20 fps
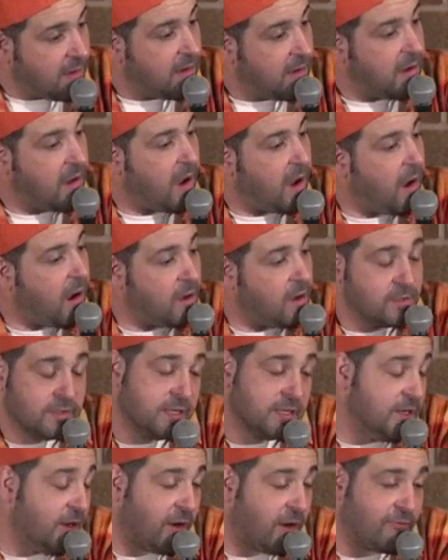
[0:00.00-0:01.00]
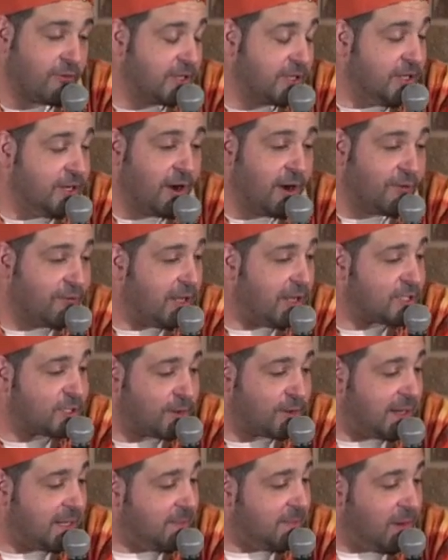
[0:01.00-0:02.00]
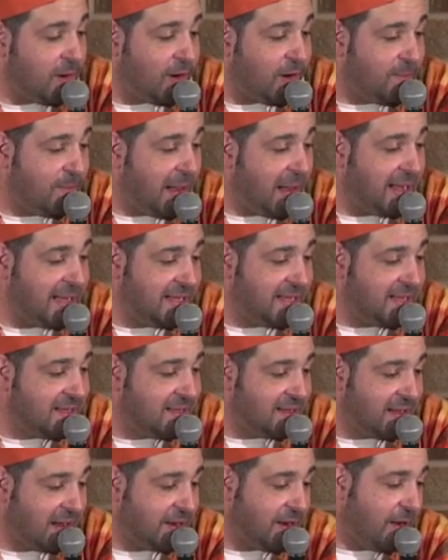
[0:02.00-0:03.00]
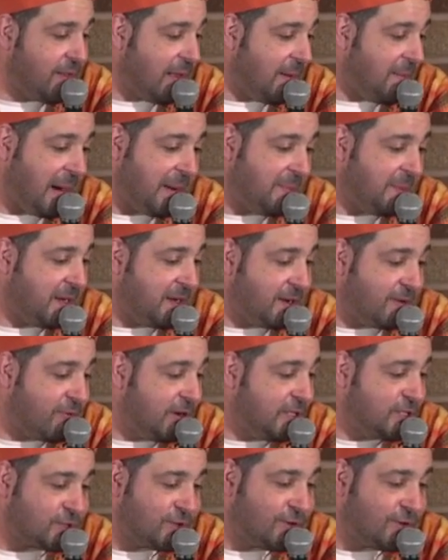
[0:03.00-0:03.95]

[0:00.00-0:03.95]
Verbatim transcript: Oh, you're not retro anymore, mate. I know that might be an original